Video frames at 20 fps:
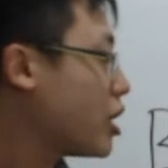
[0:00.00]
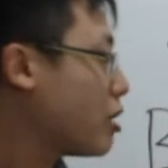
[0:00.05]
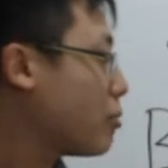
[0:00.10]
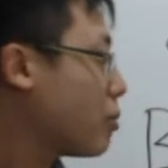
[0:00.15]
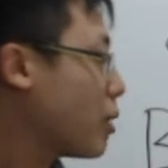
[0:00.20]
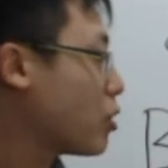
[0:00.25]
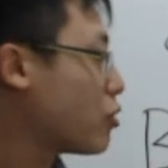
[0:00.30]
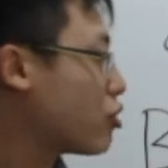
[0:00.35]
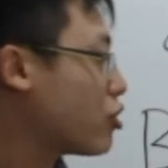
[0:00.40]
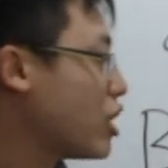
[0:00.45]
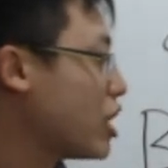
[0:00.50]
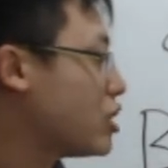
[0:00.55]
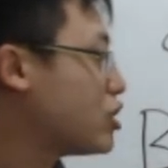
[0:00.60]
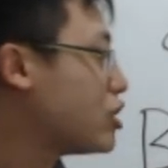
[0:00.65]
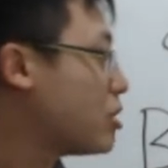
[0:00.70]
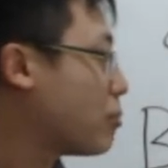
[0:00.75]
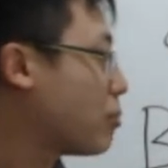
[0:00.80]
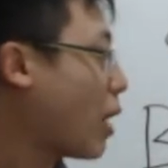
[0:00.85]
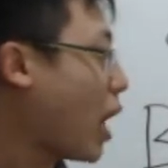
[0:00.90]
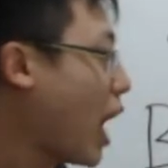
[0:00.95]
about things
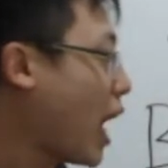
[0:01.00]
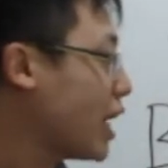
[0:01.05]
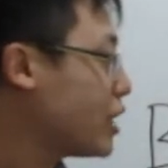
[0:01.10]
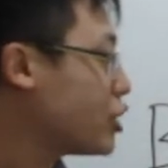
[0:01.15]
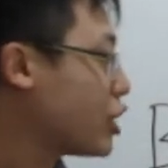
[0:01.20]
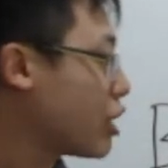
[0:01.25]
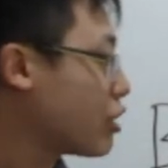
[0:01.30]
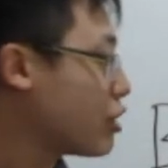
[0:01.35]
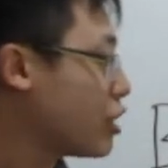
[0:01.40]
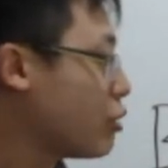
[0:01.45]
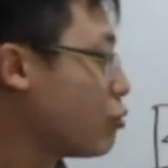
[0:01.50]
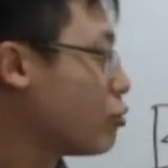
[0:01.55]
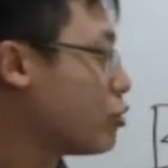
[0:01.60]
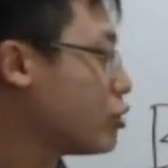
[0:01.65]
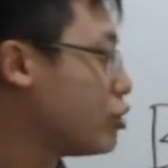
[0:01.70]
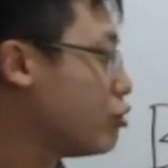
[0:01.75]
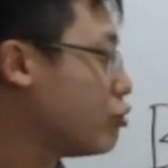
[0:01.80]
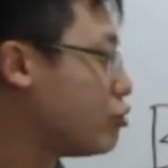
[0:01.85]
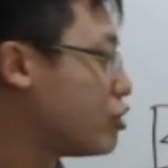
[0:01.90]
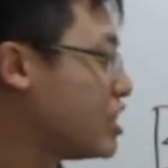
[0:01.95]
you buy, generally we'll
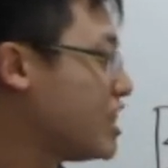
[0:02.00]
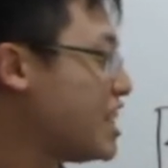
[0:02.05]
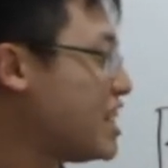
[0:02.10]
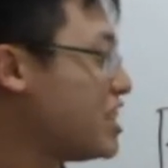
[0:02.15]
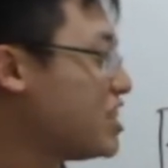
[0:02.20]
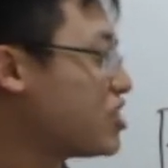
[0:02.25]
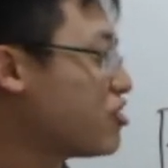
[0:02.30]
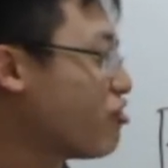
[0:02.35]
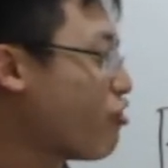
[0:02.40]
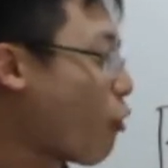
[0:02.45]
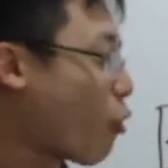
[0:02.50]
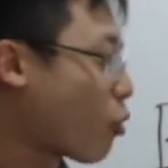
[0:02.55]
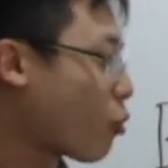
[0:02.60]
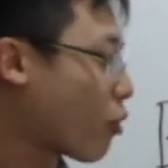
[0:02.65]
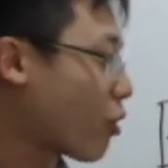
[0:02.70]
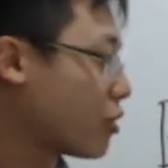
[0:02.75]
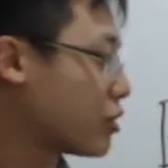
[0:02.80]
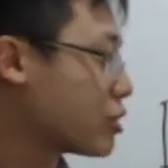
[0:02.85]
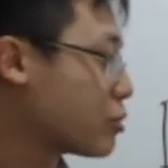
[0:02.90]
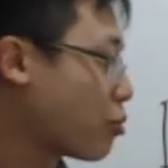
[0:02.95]
use these 4
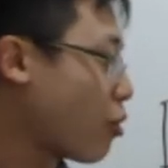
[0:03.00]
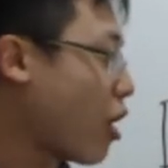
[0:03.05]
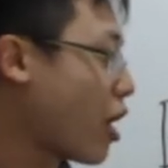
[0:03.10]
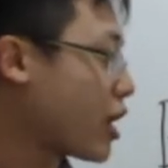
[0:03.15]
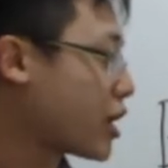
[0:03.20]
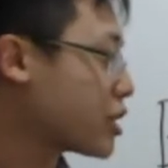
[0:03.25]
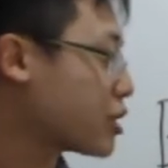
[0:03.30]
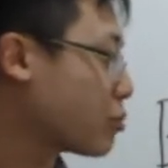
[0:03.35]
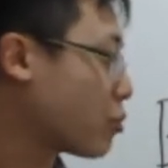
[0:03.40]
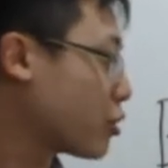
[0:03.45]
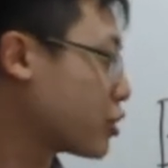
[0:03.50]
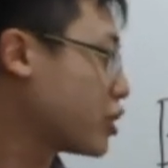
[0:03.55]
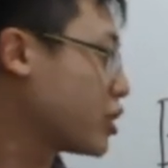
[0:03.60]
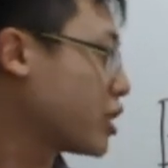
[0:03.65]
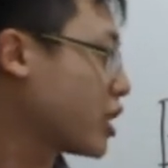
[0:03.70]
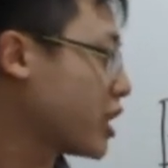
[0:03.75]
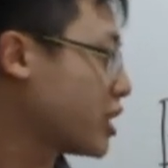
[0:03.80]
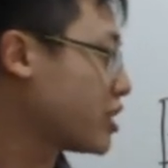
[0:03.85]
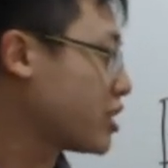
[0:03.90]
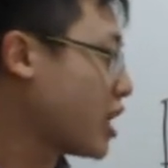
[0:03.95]
words: products,
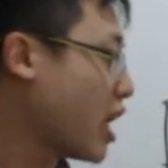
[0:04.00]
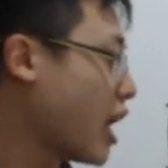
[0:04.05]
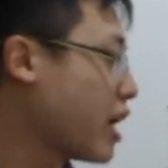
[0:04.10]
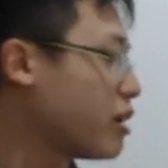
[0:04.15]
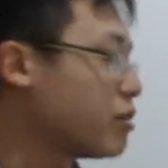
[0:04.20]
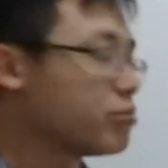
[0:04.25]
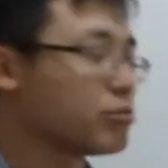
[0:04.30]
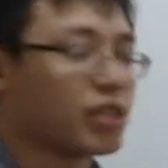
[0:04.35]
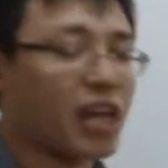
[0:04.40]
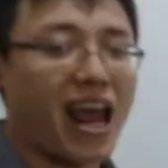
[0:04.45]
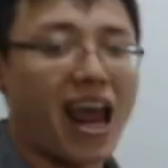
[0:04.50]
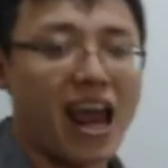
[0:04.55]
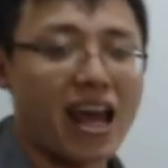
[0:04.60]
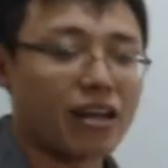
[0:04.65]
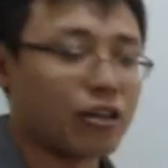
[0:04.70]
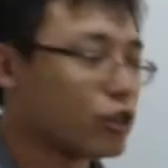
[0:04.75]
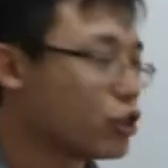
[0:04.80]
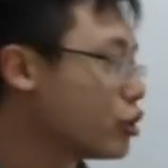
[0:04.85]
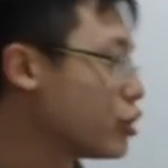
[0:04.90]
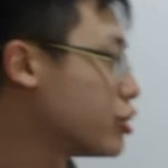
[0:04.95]
merchandise, items, and
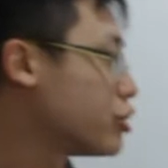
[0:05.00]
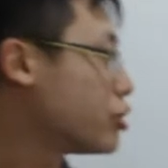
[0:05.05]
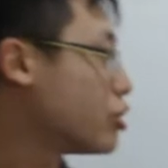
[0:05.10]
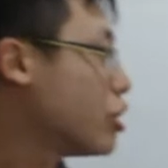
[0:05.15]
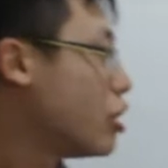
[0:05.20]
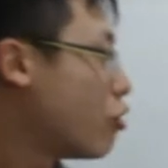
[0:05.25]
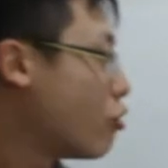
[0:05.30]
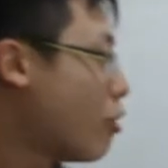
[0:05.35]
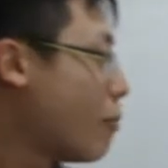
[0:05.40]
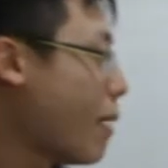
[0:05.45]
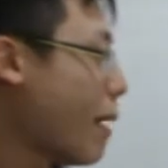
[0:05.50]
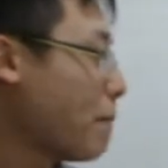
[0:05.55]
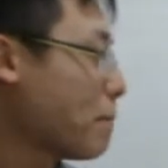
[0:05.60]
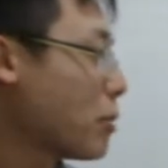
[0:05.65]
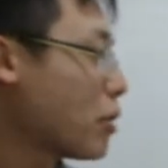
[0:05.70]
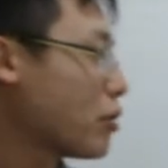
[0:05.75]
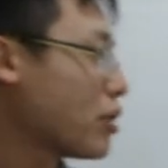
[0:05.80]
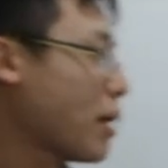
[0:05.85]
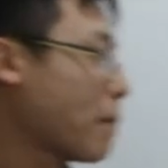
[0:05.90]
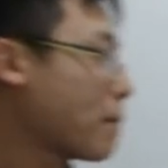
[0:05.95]
goods.
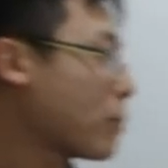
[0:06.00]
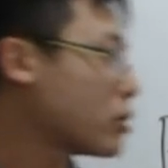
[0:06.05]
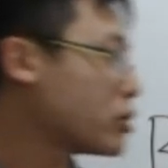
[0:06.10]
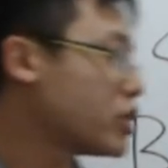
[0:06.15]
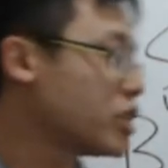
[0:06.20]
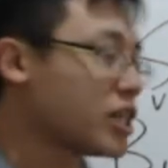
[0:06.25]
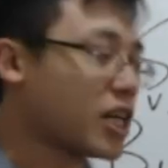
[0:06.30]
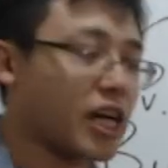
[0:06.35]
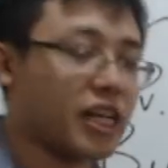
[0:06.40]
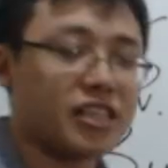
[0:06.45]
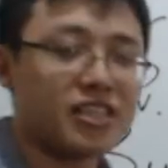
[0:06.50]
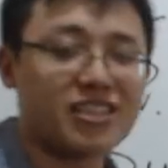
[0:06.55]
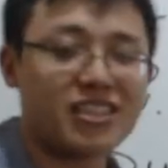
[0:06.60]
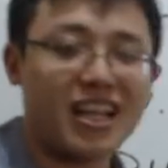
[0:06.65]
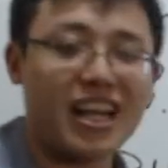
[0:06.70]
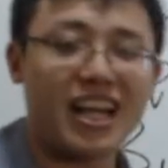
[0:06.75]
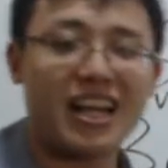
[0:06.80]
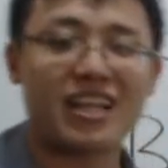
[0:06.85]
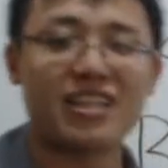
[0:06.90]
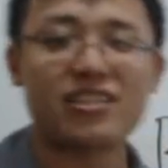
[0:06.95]
Remember that merchandise
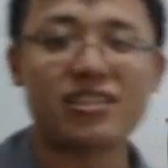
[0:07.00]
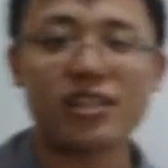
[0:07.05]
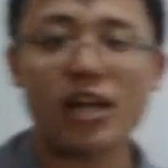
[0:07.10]
is